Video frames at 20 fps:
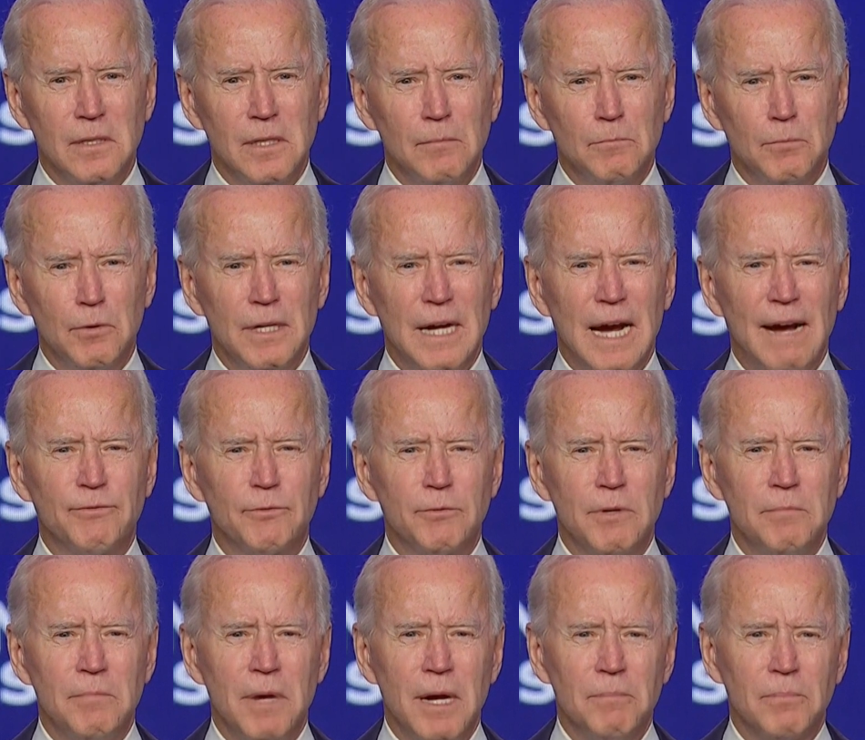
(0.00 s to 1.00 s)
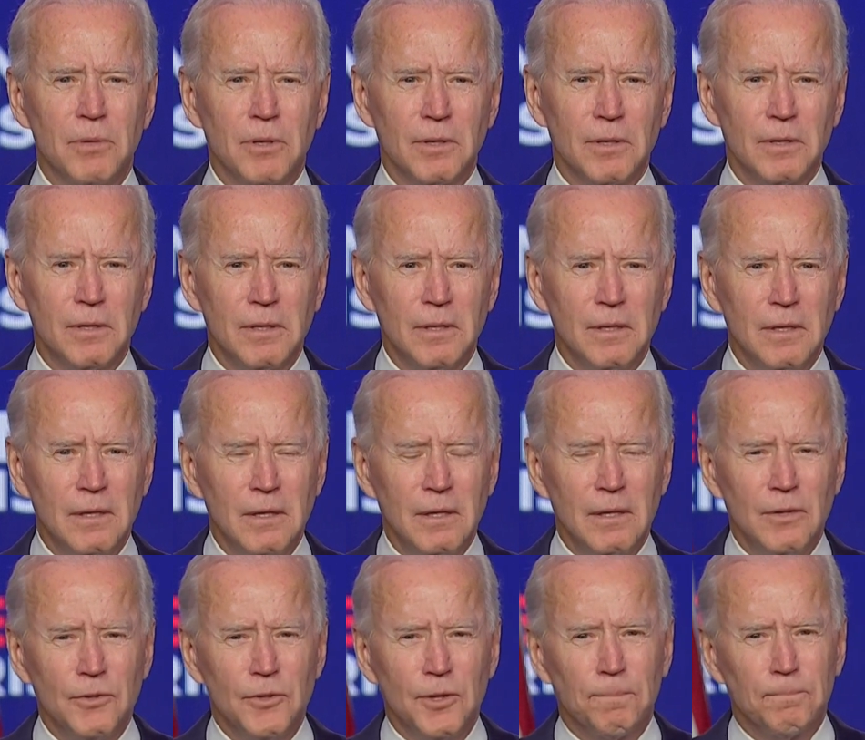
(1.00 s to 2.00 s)
But we have to remember,
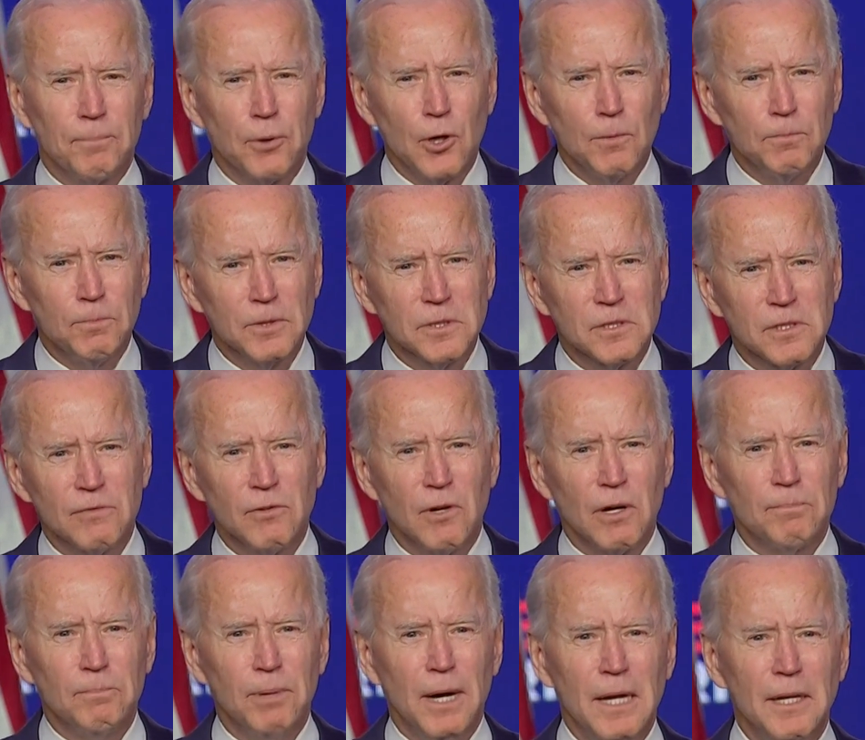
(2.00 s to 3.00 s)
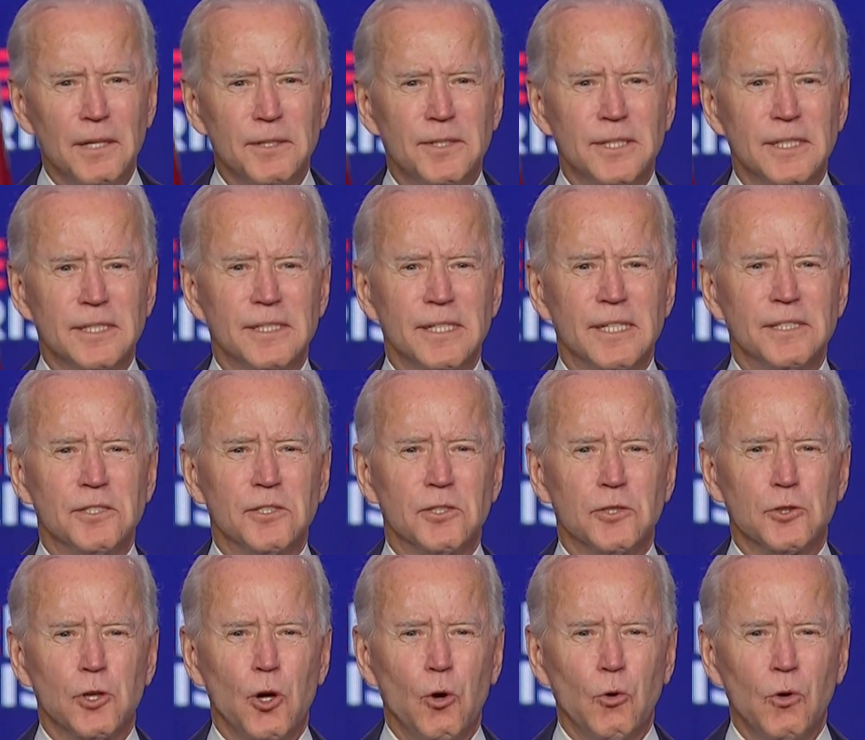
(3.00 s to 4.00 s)
the purpose of our politics
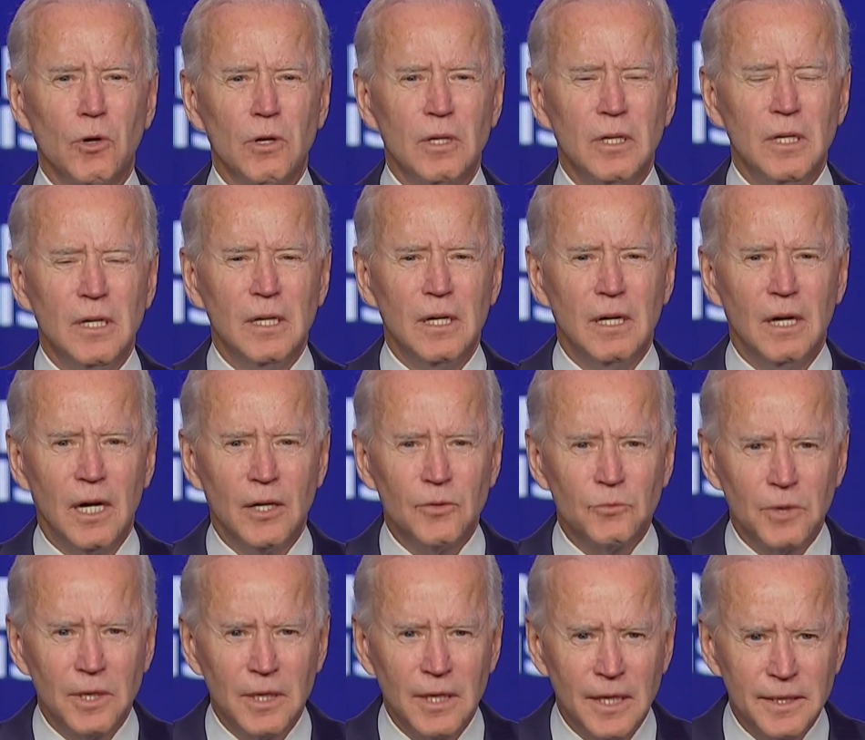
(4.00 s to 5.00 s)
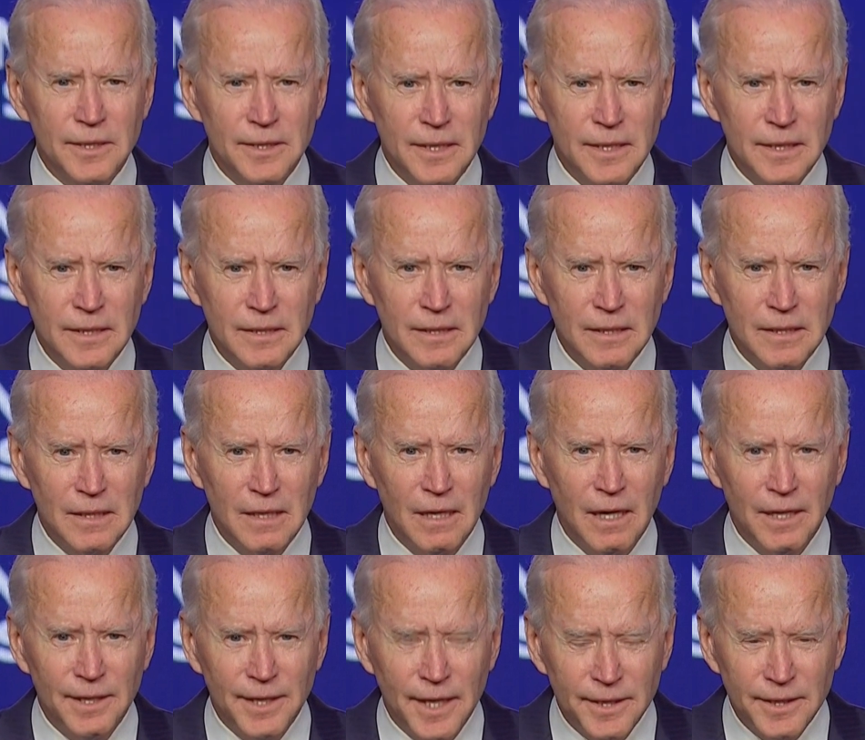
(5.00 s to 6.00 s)
isn't total, unrelenting,
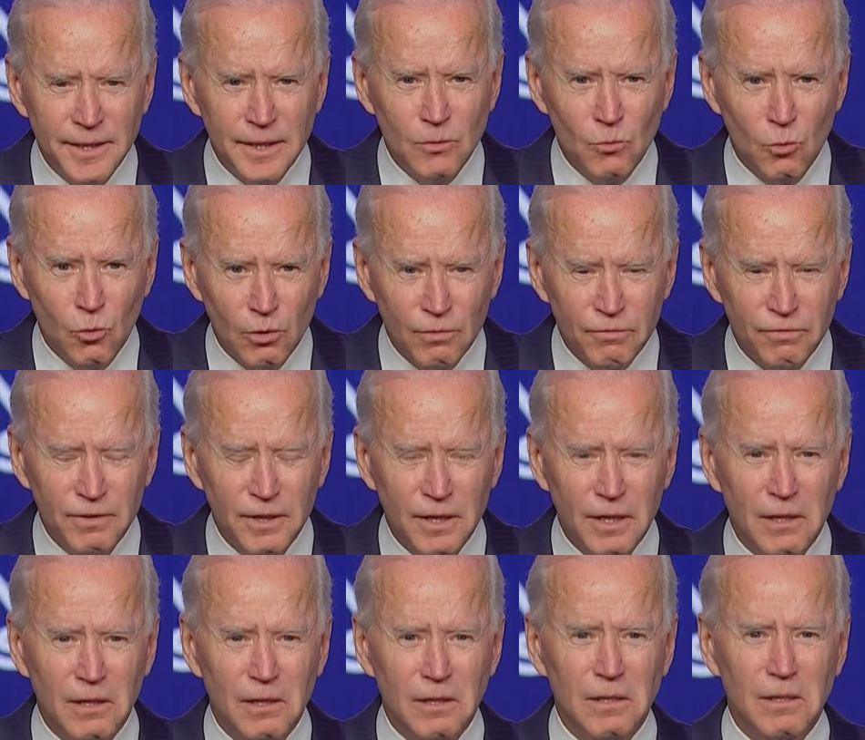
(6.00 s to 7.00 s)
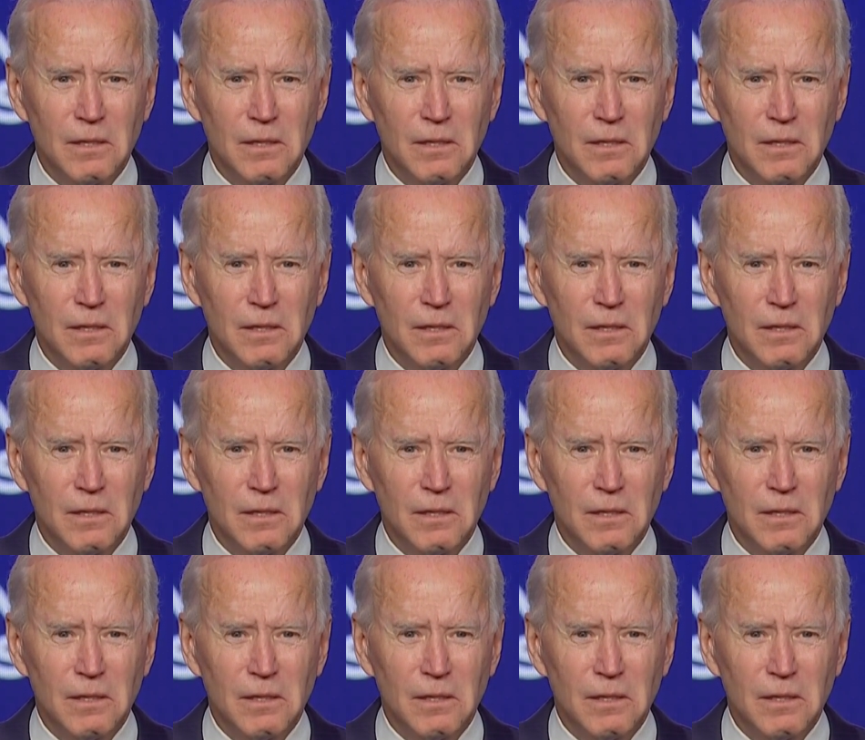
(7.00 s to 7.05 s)
unending warfare.